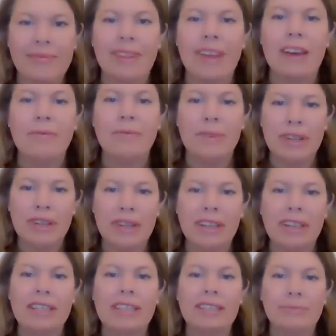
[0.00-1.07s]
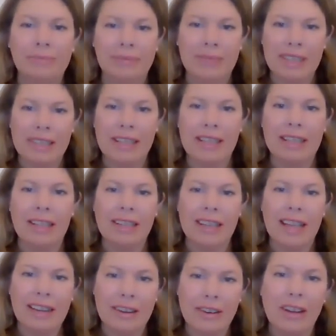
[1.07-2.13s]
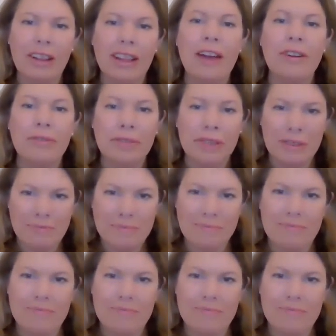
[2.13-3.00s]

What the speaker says: Yeah, very good idea. It'll get it all out of them.